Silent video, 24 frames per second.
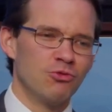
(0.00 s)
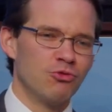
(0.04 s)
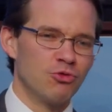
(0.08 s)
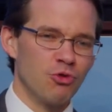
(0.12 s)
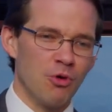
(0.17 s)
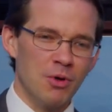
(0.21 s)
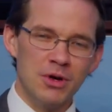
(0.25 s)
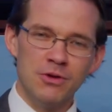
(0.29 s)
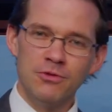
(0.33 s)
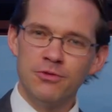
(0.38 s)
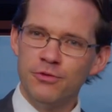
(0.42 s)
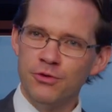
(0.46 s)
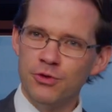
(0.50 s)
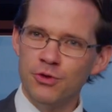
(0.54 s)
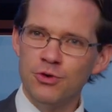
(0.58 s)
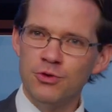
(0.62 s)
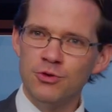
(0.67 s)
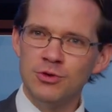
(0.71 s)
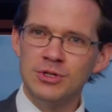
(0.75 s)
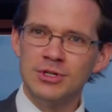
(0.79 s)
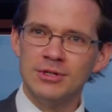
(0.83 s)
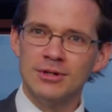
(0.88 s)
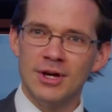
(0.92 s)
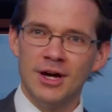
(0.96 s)
growing
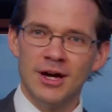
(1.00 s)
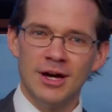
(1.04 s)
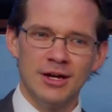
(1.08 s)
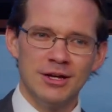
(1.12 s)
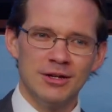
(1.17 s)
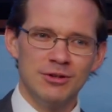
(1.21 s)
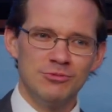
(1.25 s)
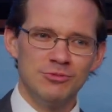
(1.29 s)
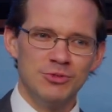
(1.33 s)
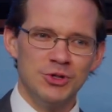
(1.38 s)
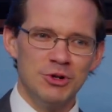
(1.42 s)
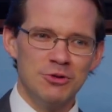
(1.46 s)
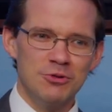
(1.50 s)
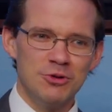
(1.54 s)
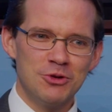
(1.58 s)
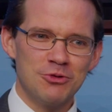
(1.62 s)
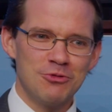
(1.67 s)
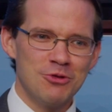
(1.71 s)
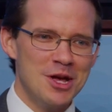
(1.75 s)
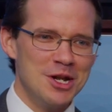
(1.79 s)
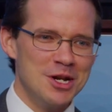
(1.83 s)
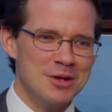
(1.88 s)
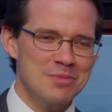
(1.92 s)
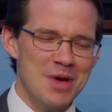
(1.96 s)
food,
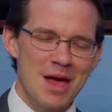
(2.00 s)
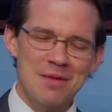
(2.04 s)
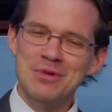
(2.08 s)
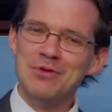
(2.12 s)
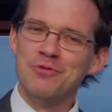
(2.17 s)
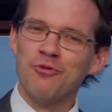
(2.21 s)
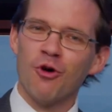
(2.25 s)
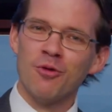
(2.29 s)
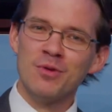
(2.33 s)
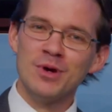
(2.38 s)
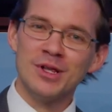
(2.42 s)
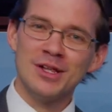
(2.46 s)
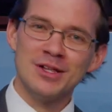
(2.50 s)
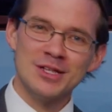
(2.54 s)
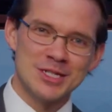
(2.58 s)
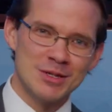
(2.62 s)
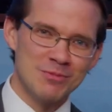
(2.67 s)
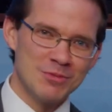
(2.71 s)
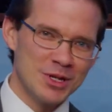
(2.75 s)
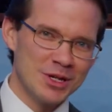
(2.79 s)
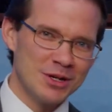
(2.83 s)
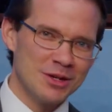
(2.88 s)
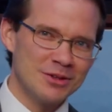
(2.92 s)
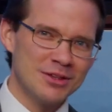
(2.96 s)
creating baby formula,
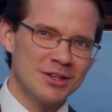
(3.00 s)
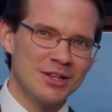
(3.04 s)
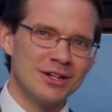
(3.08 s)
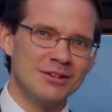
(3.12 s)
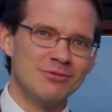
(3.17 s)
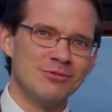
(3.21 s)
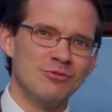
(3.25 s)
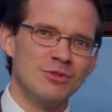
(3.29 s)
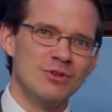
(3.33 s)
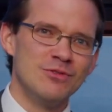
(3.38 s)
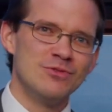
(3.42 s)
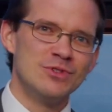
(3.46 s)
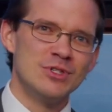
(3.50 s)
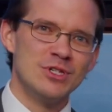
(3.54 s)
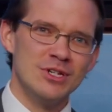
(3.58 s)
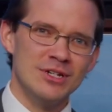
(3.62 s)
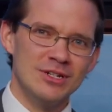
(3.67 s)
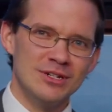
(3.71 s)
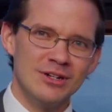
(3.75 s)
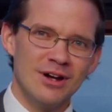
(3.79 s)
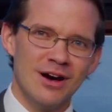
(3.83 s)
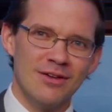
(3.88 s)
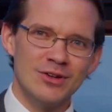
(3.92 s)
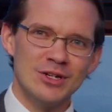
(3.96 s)
something that we've
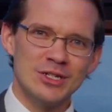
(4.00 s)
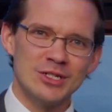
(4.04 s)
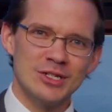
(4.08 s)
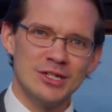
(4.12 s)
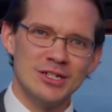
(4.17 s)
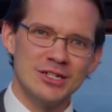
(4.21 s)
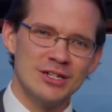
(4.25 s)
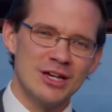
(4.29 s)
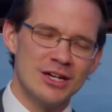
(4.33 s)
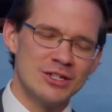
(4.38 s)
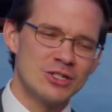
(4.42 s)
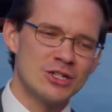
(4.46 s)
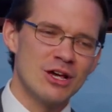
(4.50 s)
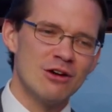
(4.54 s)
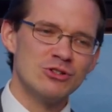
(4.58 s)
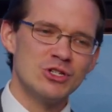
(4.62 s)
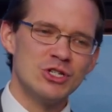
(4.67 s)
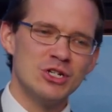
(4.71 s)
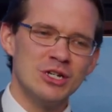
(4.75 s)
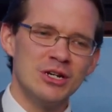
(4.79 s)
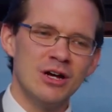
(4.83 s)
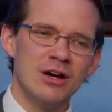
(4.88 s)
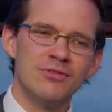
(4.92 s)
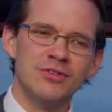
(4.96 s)
seen obviously a
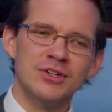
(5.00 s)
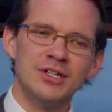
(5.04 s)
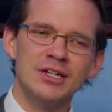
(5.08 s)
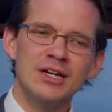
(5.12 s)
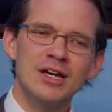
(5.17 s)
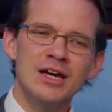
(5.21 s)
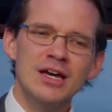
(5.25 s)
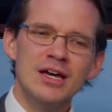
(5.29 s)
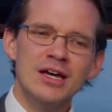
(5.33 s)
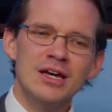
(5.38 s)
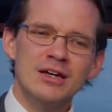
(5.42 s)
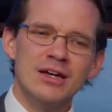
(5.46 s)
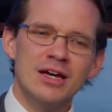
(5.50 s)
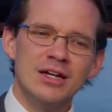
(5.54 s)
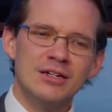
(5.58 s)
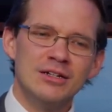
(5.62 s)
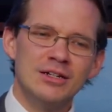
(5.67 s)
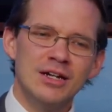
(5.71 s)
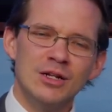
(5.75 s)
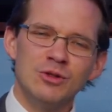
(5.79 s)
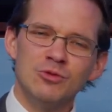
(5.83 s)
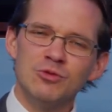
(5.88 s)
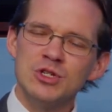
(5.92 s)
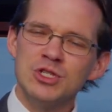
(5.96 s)
scarcity of in
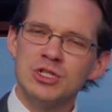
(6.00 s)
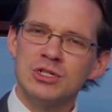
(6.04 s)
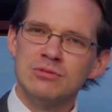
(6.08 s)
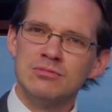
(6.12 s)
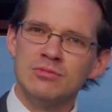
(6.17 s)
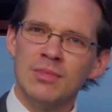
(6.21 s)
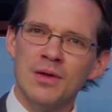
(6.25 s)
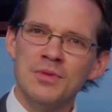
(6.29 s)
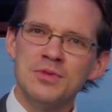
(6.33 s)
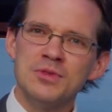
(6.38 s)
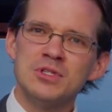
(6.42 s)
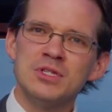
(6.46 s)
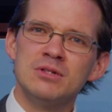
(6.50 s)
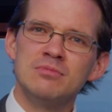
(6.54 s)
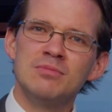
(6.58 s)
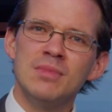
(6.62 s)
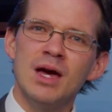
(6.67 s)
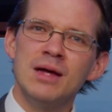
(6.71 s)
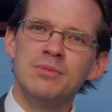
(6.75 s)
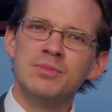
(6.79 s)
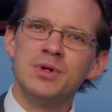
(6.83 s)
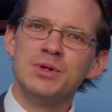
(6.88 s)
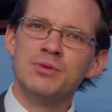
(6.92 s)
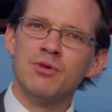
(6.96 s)
recent months
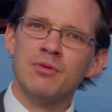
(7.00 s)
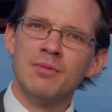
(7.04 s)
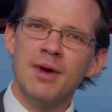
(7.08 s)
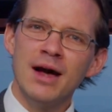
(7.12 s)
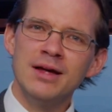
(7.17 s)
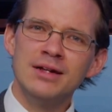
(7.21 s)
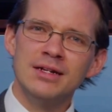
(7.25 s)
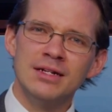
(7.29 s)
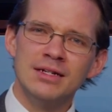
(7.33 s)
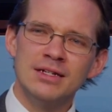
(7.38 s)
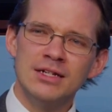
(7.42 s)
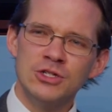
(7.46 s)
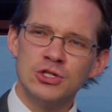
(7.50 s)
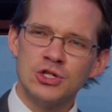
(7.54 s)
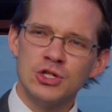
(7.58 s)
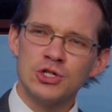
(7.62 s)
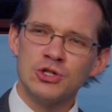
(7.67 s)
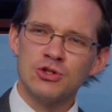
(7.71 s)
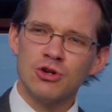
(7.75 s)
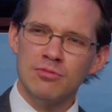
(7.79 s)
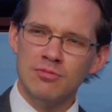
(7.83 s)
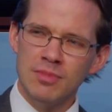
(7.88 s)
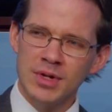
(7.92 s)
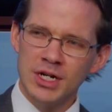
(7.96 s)
and been reminded is
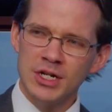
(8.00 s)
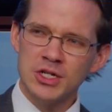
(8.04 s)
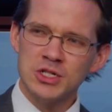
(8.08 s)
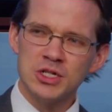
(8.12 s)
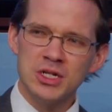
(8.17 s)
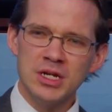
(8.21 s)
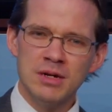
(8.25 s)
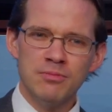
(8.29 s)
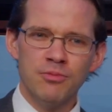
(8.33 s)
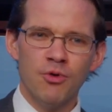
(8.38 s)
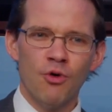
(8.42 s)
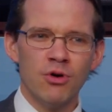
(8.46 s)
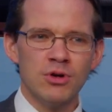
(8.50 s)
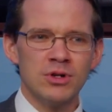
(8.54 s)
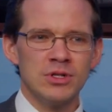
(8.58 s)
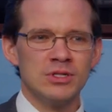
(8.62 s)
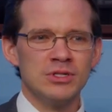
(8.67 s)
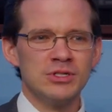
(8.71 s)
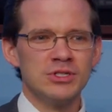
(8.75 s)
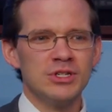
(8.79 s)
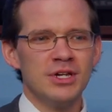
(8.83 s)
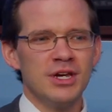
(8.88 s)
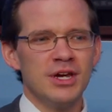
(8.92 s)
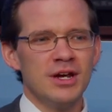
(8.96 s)
just tremendously
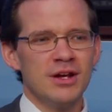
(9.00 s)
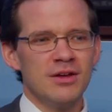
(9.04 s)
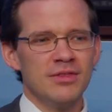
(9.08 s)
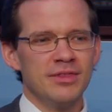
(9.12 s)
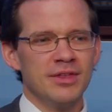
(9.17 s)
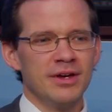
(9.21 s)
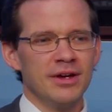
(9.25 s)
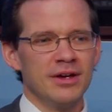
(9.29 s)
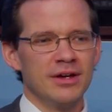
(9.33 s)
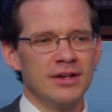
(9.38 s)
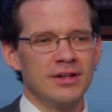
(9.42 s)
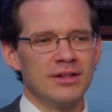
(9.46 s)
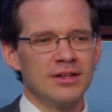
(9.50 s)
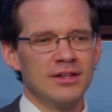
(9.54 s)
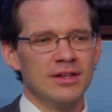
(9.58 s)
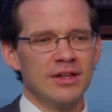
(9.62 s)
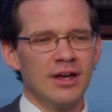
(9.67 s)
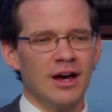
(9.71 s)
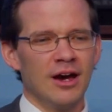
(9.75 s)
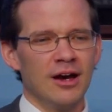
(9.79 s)
important. The